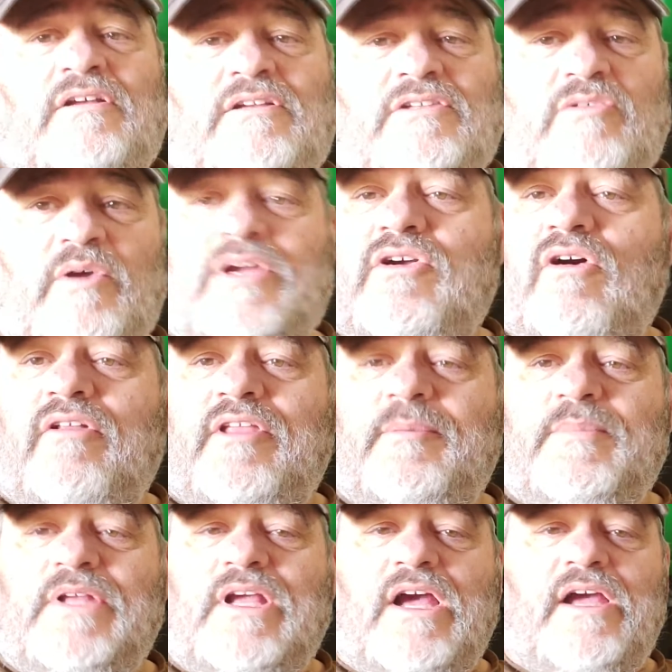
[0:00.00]
So I called up
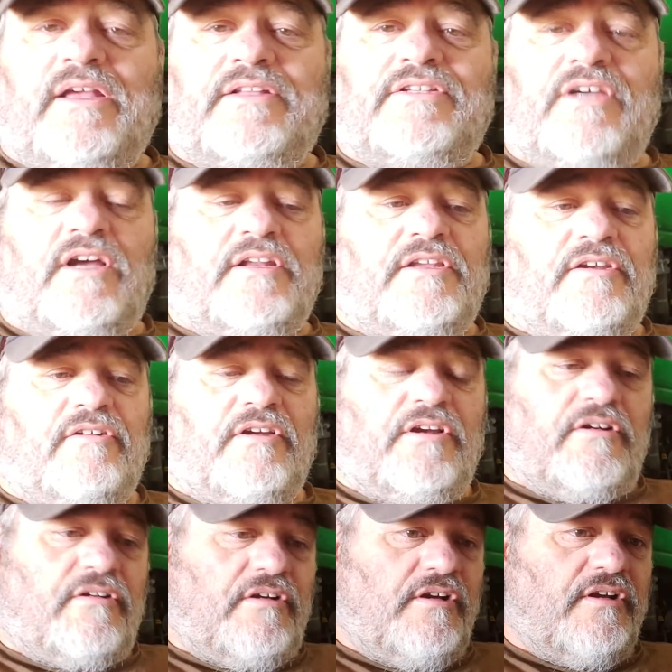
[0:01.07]
the guy at John Deere
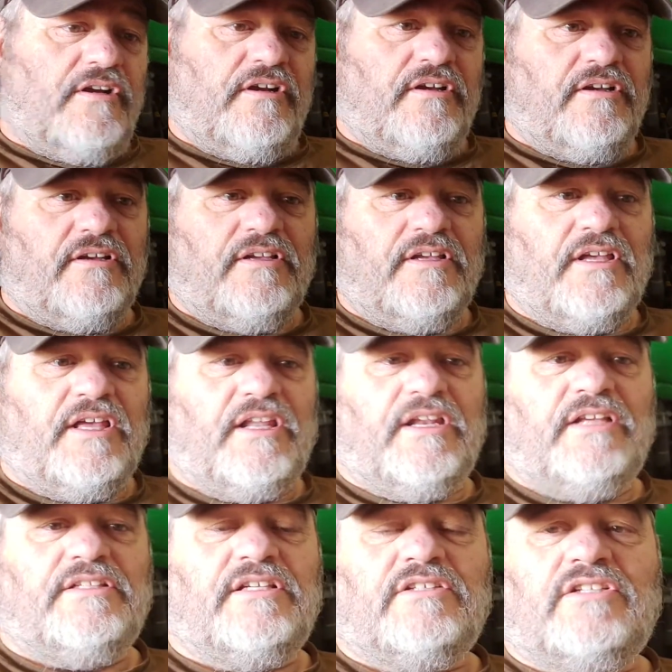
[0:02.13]
here, and
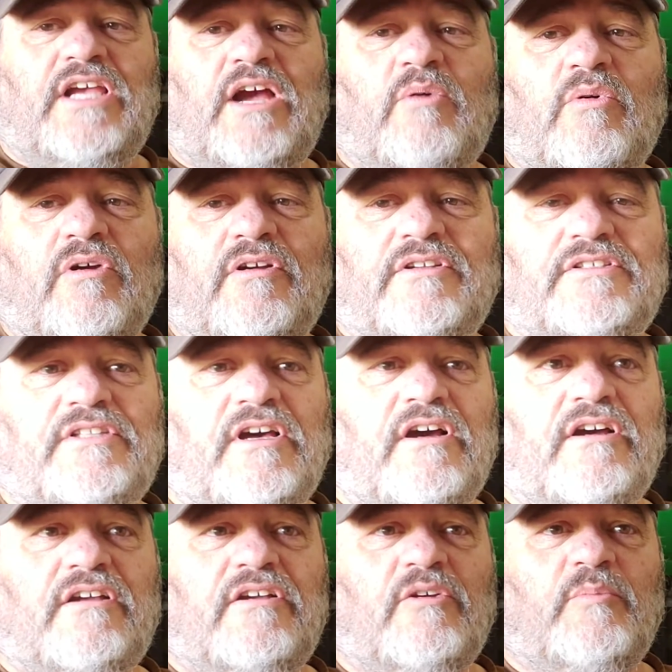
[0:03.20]
he says, yeah, we're out of
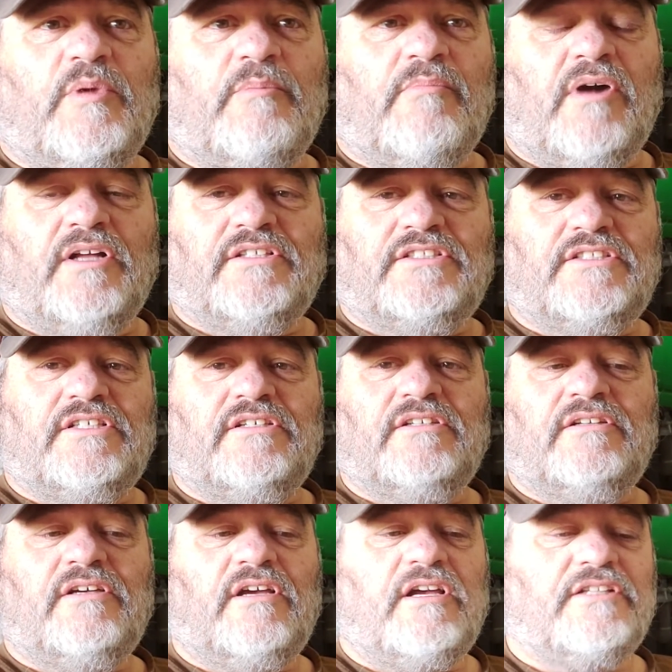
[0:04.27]
stock. Could be months.
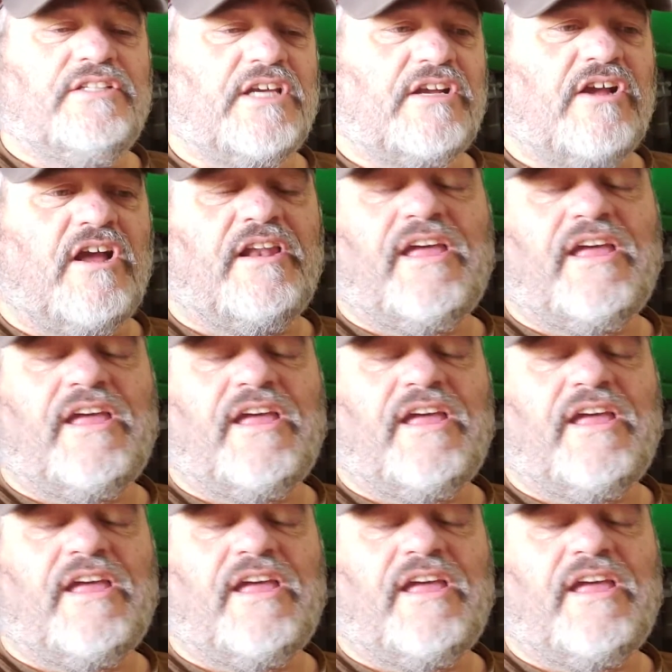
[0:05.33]
I check on